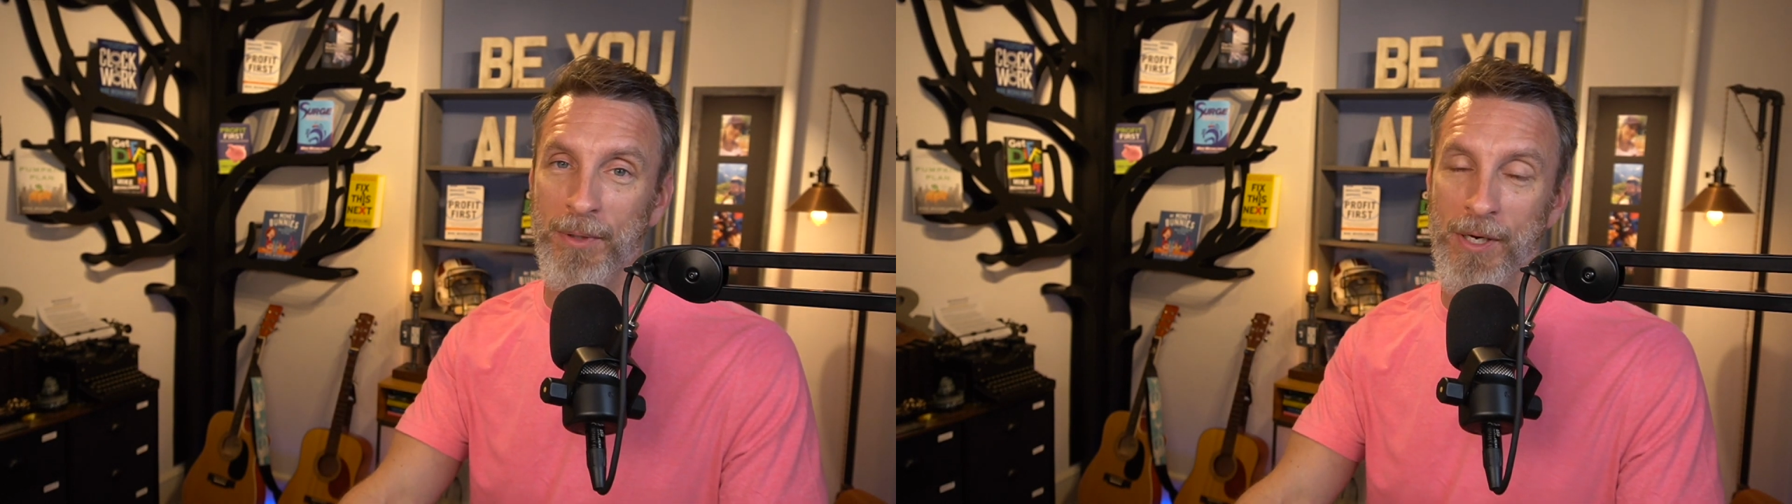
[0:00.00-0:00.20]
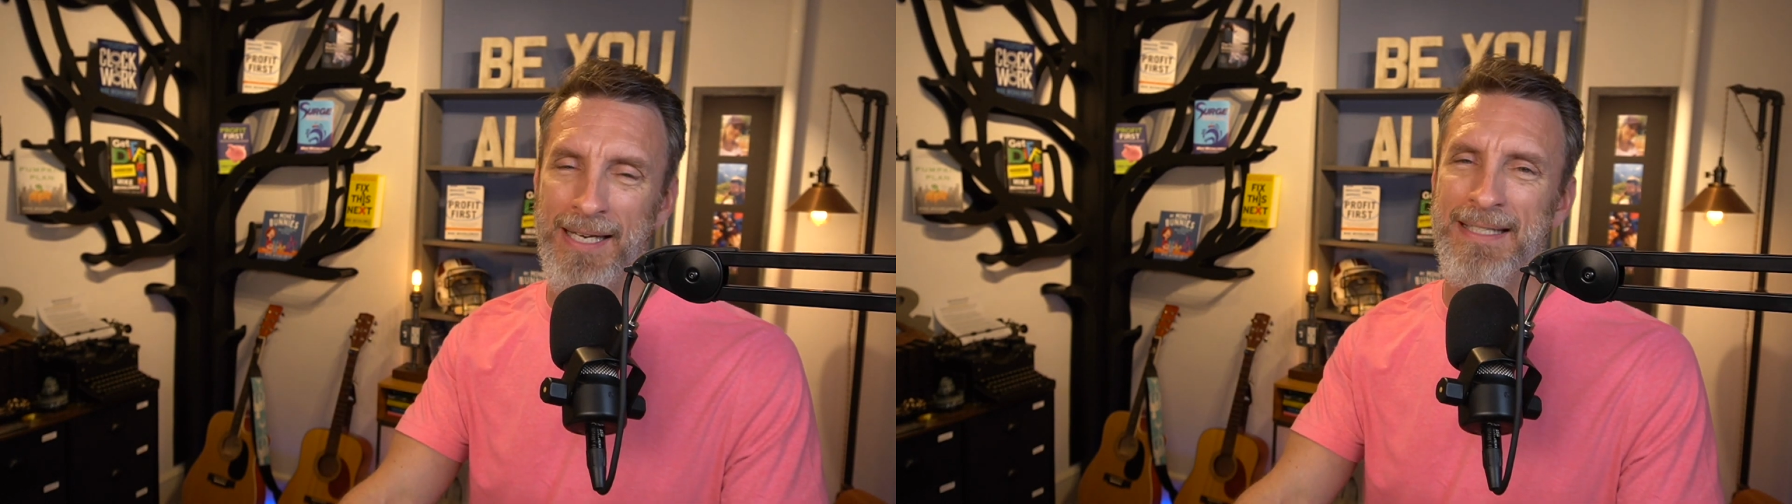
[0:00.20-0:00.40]

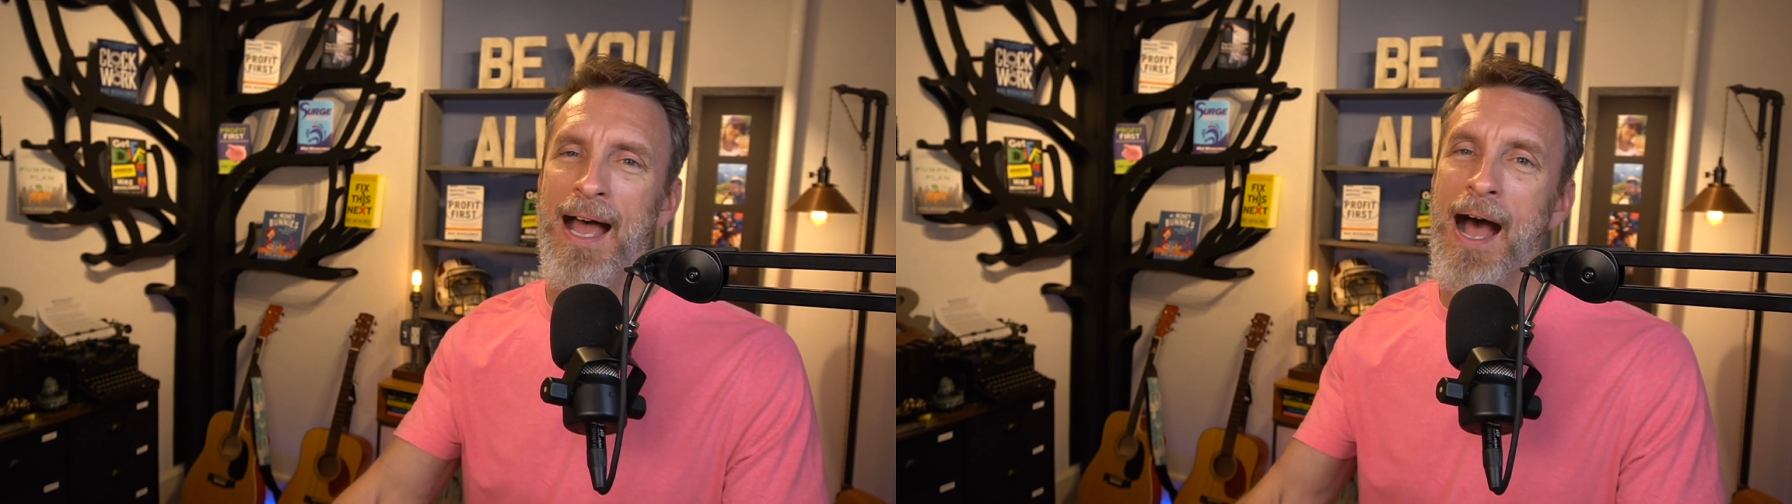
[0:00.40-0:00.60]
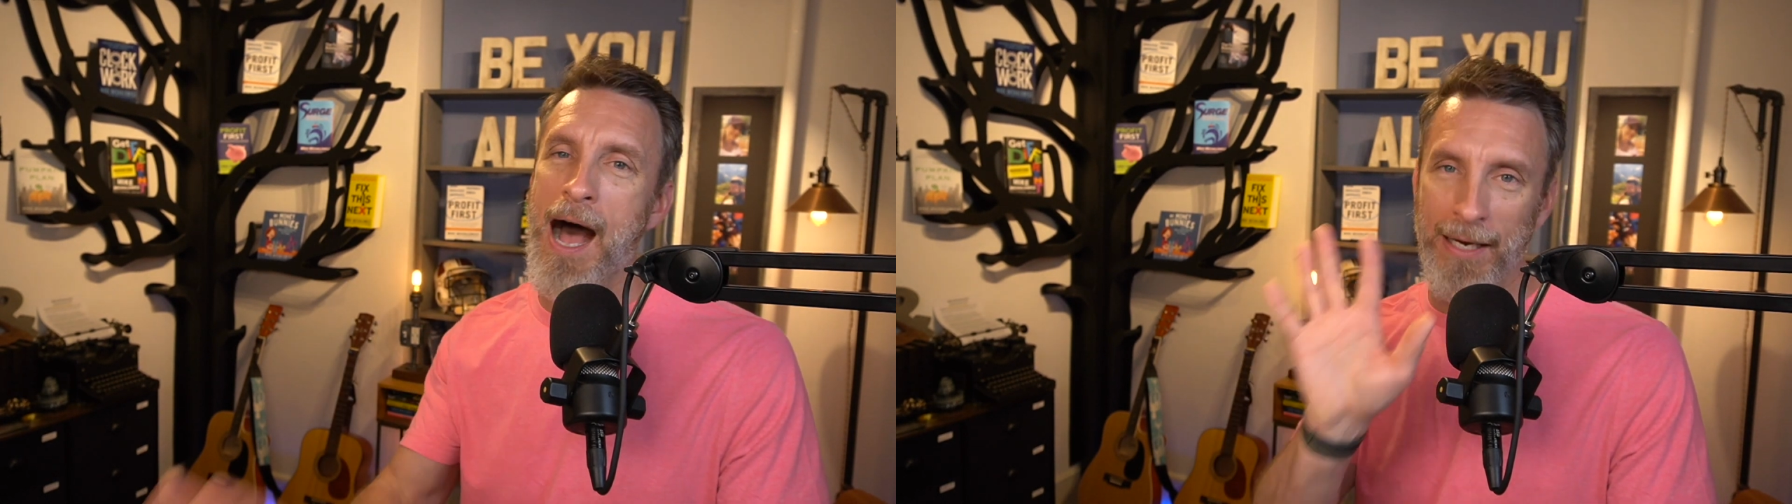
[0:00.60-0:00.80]
cookies,
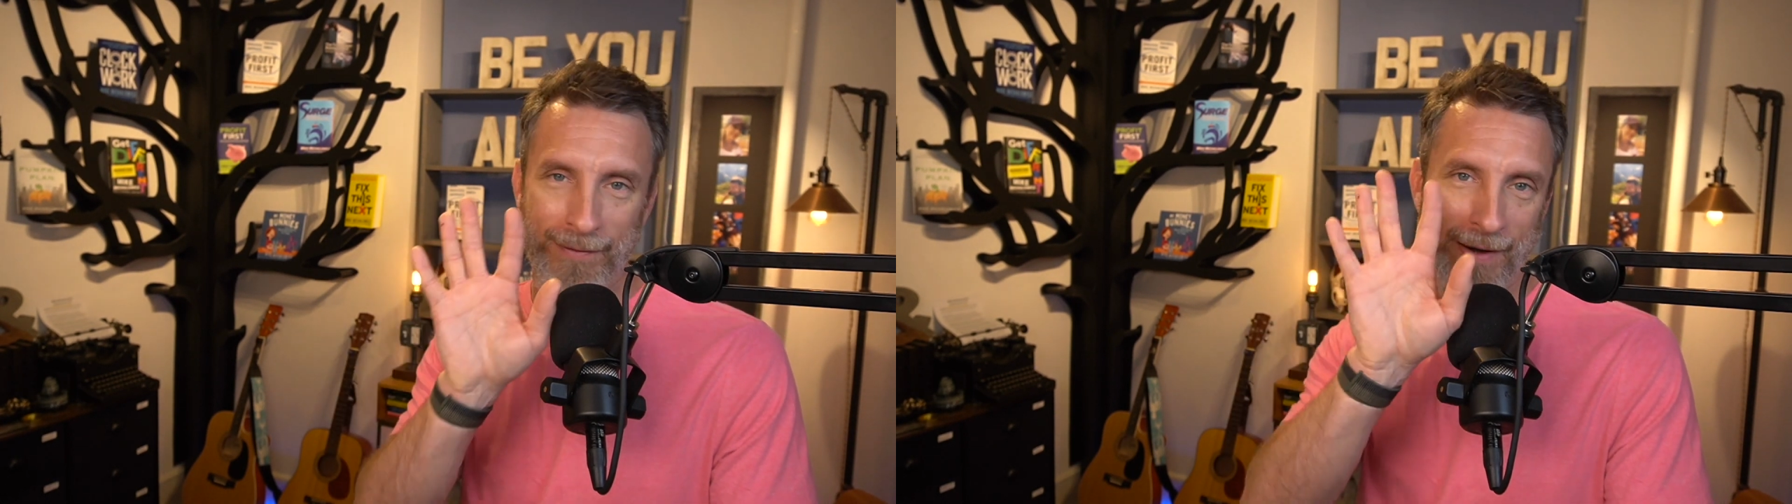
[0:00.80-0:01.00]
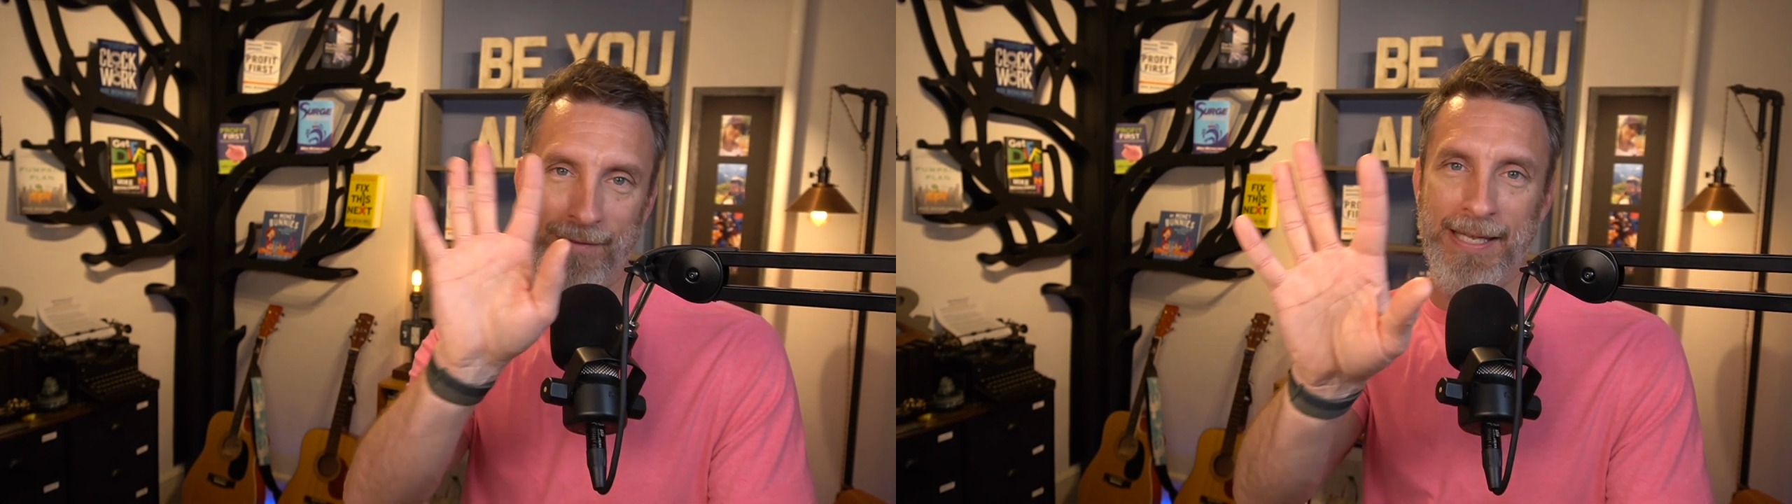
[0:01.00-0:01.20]
I'll give
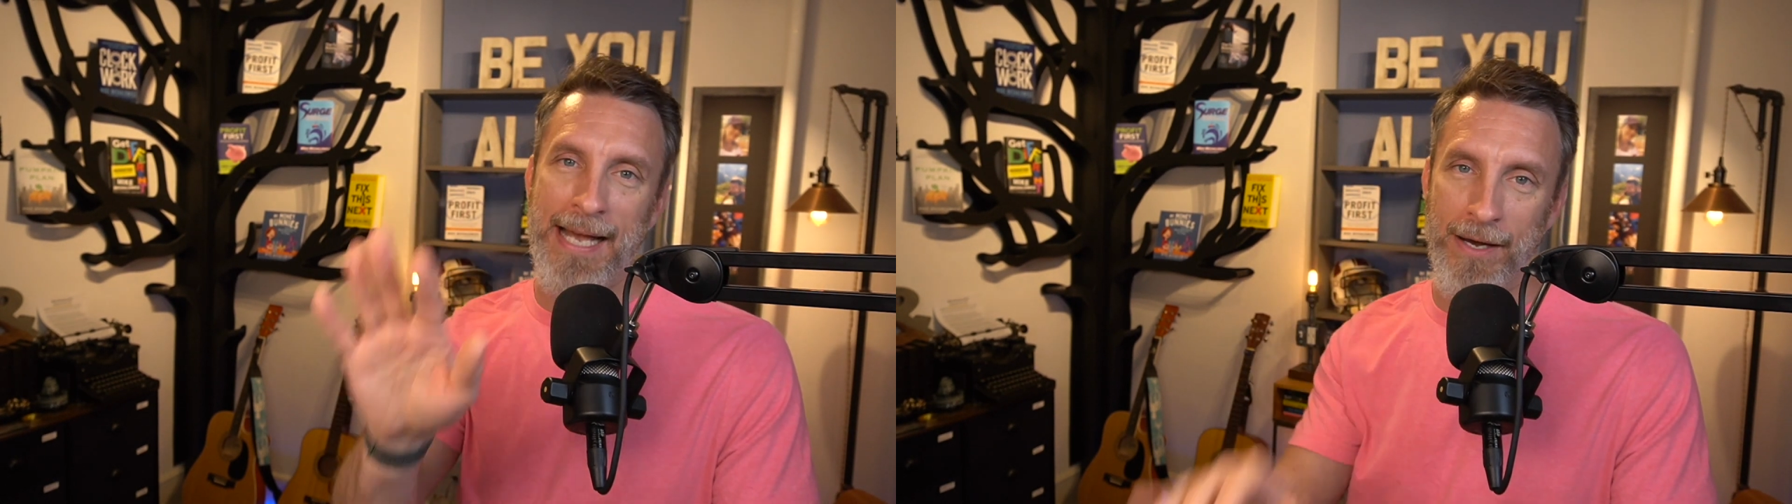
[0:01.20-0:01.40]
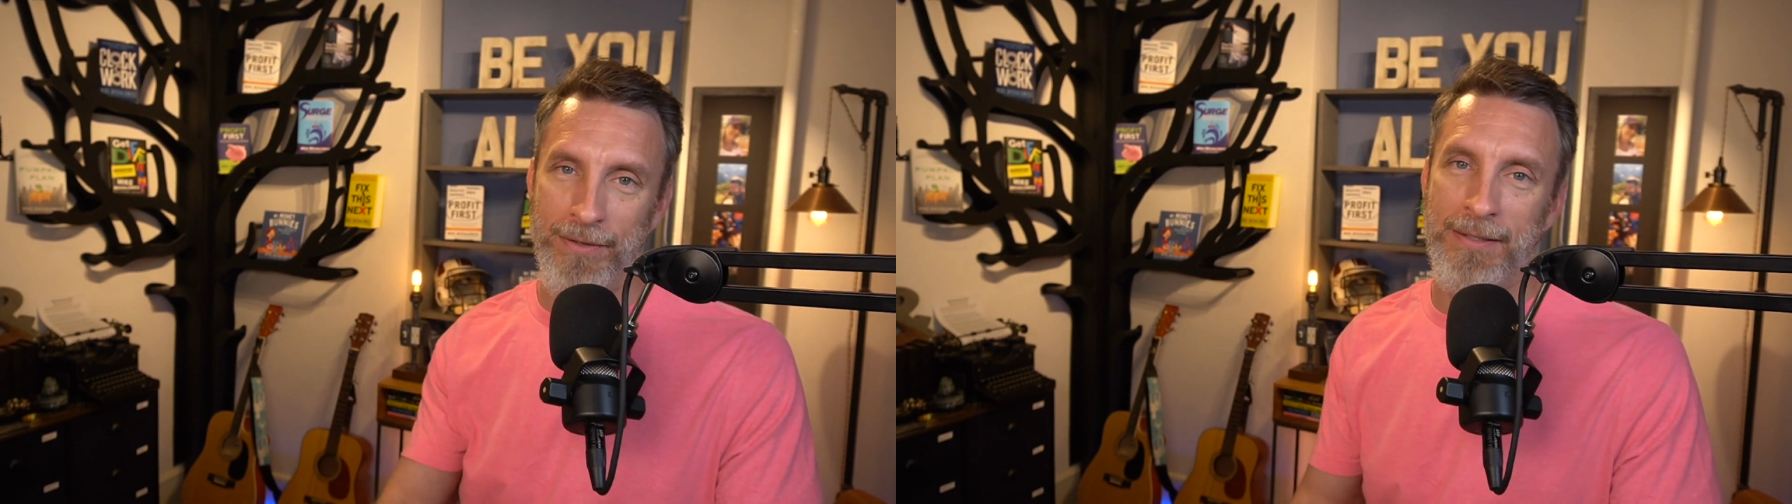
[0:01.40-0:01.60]
you everything
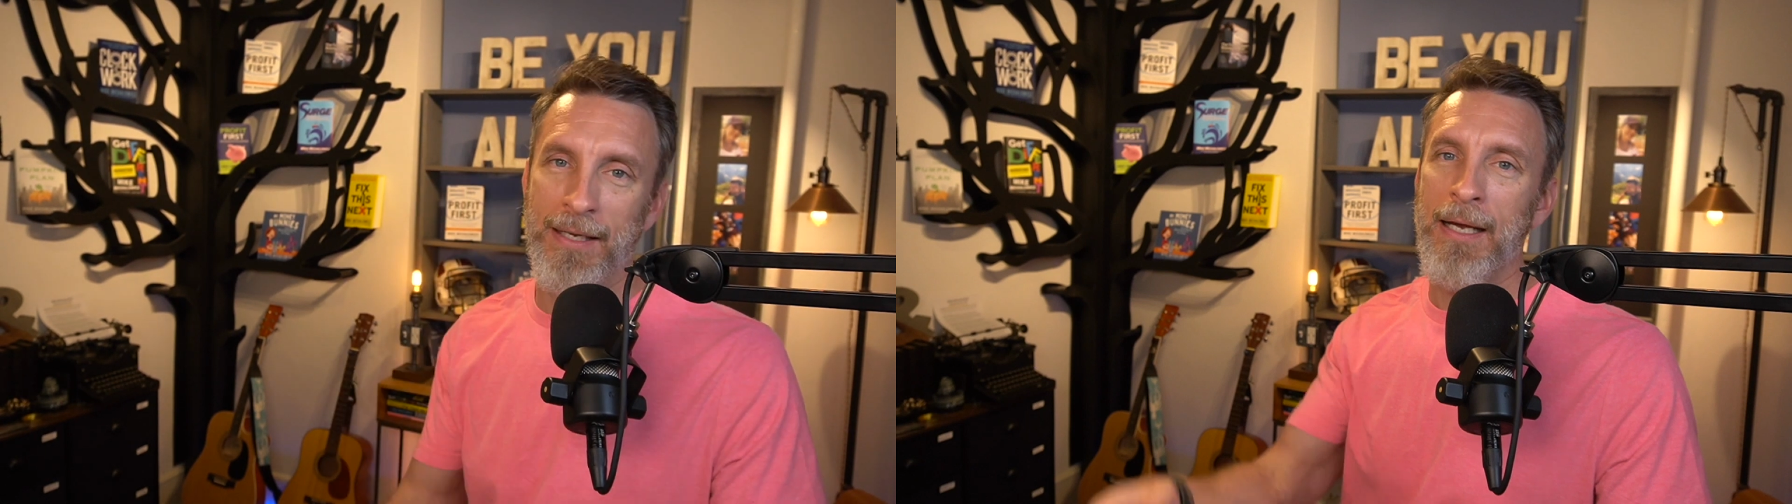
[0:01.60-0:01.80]
else.